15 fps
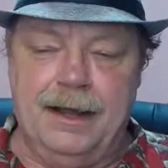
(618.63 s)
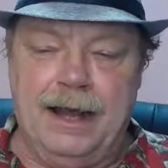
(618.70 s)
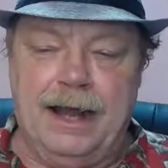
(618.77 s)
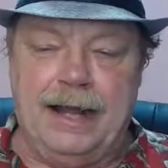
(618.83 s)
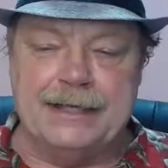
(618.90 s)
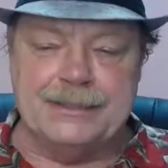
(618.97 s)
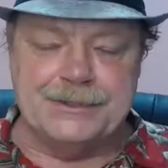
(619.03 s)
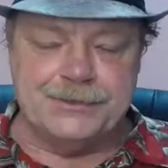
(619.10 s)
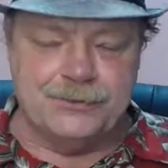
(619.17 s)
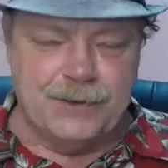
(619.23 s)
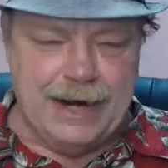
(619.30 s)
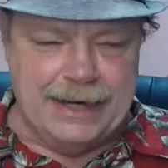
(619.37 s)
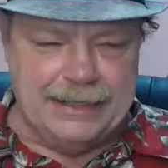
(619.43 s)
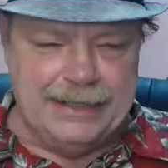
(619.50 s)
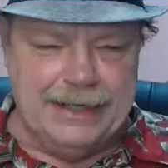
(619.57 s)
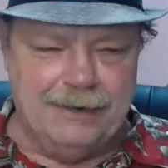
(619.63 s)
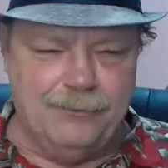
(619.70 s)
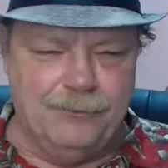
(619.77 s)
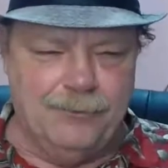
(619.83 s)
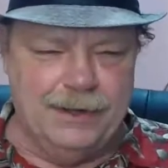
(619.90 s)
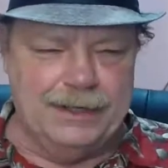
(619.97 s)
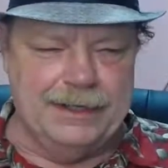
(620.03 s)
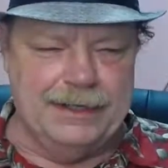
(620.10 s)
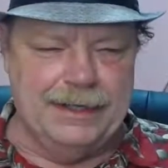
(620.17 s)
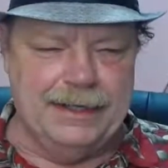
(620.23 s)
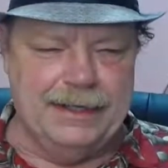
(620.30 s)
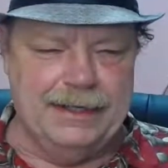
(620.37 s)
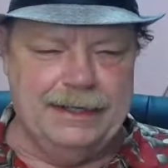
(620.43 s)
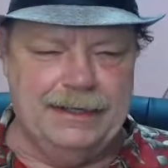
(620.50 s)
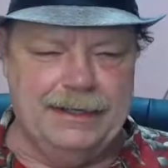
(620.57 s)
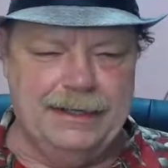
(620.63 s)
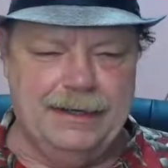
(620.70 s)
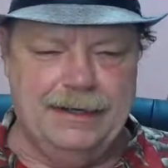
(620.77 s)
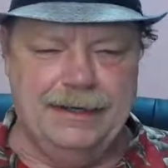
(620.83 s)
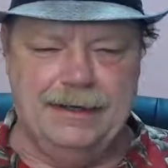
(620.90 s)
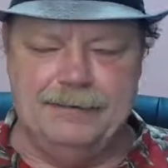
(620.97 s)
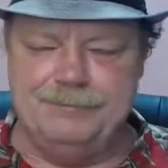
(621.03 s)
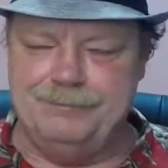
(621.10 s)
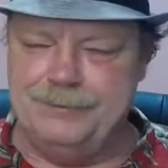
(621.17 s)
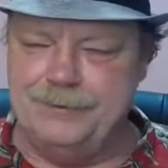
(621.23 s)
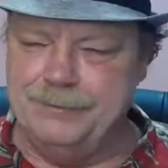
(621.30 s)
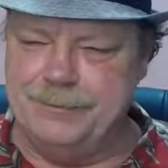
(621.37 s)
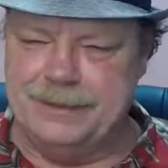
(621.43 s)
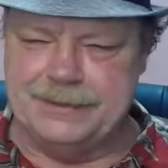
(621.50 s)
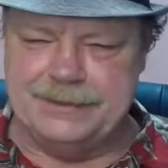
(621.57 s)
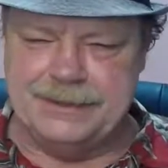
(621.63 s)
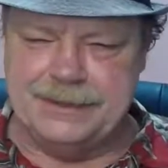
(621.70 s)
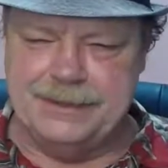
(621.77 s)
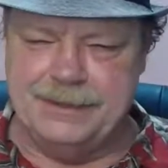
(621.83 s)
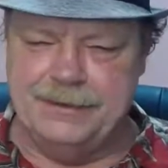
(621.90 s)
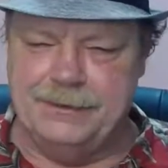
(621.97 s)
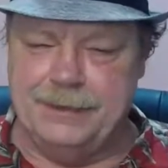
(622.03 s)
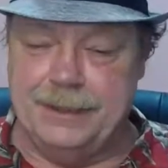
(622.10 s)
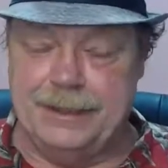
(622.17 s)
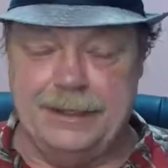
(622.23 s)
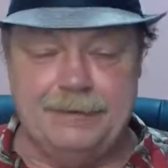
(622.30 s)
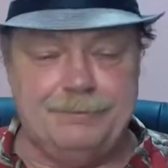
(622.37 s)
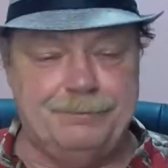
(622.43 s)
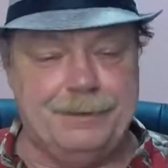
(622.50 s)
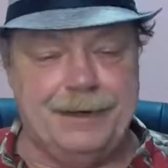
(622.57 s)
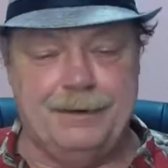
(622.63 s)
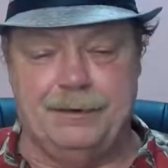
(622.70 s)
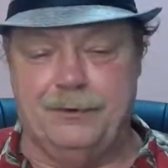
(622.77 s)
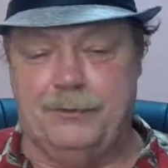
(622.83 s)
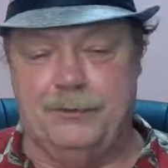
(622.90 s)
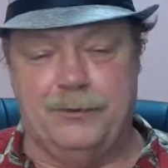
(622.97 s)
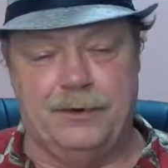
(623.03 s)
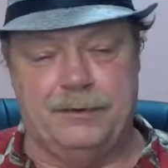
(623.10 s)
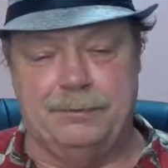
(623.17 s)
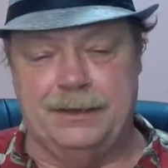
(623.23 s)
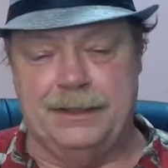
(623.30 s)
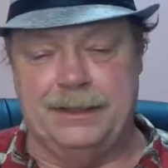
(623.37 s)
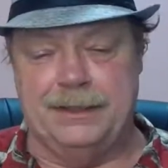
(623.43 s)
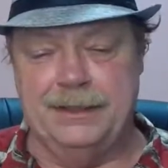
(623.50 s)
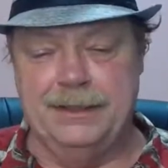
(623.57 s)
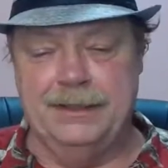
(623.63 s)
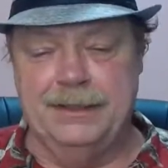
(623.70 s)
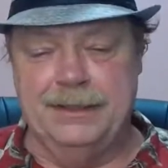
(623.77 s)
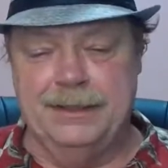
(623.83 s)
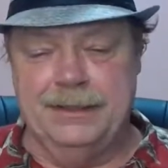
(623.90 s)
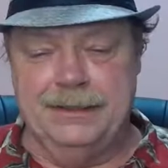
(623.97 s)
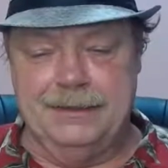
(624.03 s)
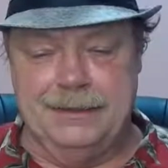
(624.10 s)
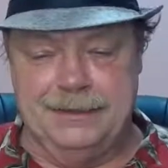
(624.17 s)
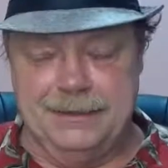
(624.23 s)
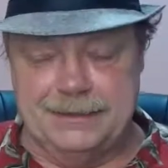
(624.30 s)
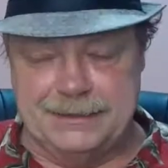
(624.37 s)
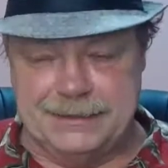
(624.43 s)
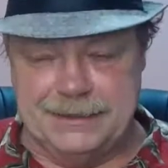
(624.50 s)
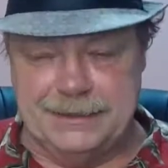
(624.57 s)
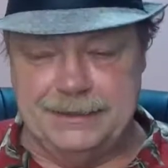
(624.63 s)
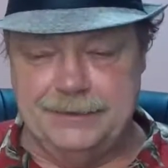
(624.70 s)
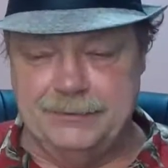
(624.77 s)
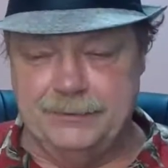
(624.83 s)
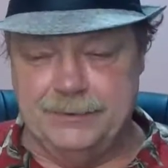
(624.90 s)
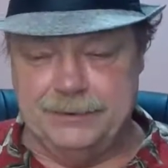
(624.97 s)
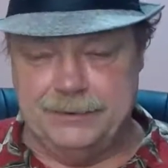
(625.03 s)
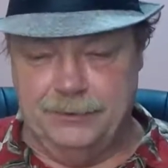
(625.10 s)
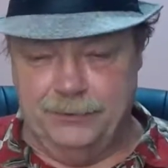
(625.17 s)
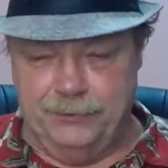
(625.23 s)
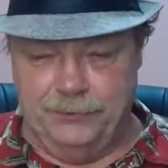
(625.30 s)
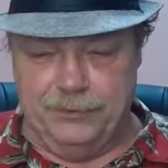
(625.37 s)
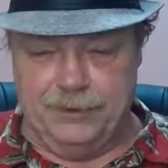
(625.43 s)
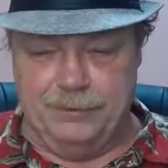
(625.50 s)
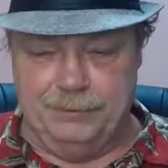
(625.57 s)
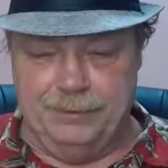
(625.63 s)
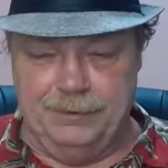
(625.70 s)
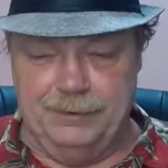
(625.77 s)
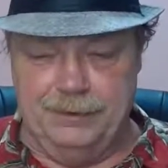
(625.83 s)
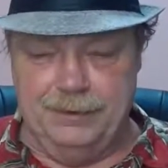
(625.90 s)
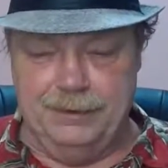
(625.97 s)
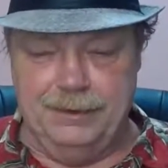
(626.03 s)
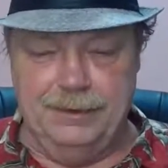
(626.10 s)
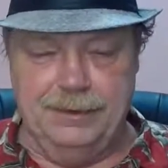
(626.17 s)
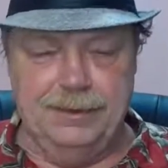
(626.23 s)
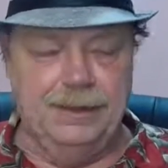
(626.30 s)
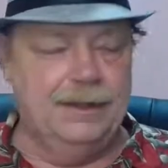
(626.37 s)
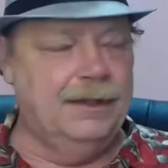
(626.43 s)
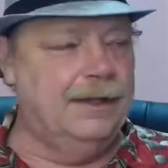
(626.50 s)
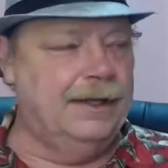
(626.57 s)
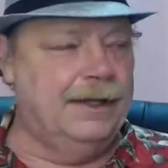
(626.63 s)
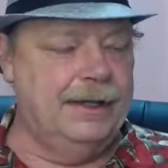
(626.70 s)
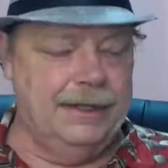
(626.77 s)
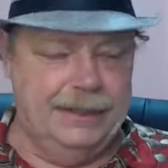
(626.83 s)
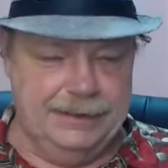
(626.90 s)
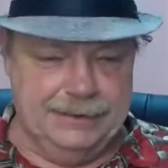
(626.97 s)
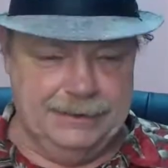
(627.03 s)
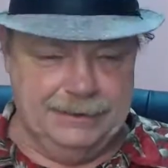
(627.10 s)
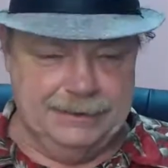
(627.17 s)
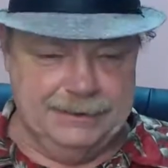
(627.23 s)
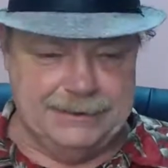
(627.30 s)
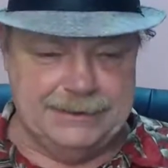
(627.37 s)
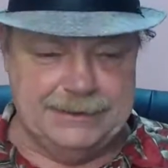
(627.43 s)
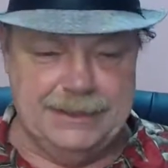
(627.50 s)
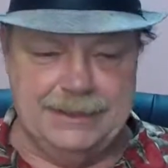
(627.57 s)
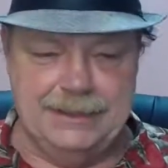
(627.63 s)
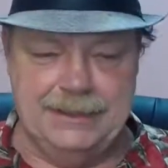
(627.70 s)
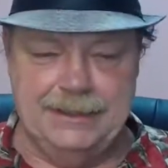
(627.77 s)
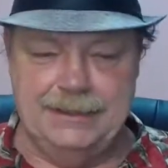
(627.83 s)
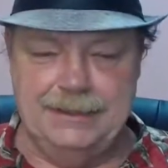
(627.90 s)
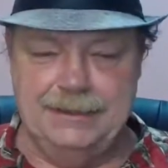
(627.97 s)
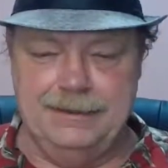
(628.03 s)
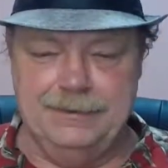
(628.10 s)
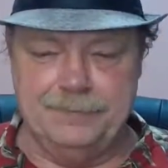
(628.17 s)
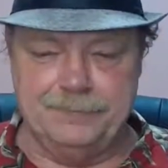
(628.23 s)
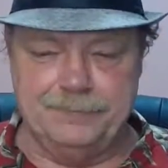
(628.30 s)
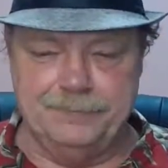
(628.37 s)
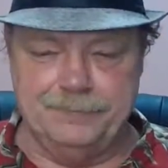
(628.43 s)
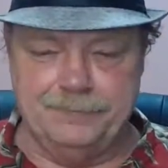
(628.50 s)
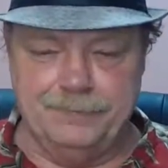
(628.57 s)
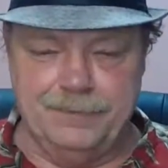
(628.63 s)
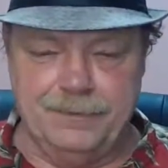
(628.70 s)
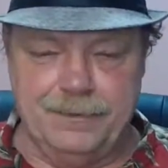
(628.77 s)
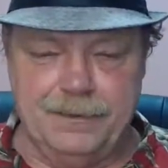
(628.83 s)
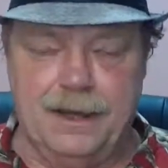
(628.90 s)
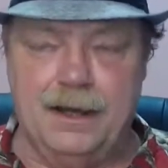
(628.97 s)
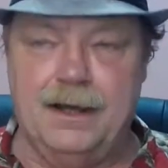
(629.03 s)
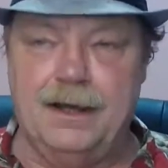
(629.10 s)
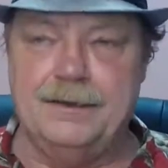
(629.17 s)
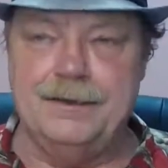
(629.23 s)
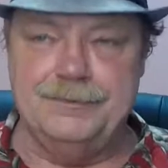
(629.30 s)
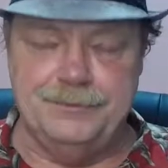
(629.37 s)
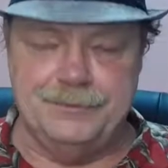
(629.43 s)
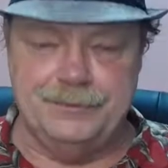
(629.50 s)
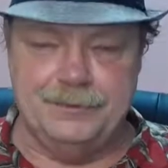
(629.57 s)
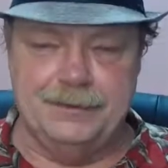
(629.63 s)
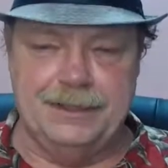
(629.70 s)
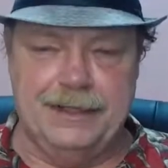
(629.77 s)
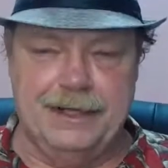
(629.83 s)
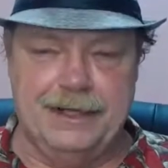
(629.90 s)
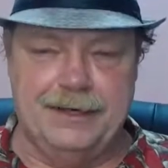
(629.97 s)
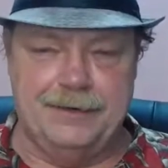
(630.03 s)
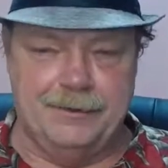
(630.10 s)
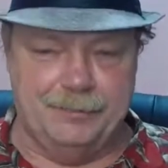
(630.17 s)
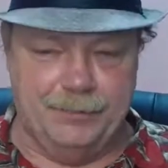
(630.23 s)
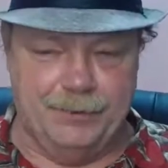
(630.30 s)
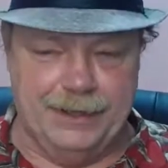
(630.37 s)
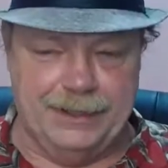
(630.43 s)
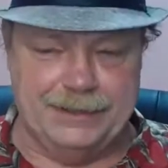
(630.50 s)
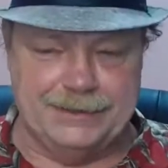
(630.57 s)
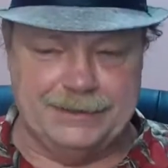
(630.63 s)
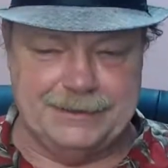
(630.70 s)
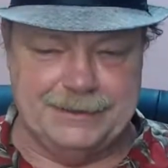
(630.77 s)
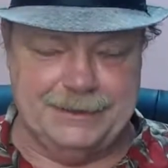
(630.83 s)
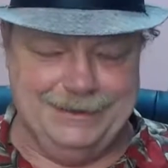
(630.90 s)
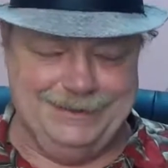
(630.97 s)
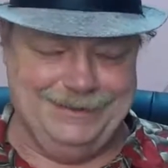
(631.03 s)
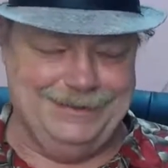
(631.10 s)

I tried that one day a few months ago and it failed horribly. The signal was horrible. And Cindy, this was early on in her pregnancy,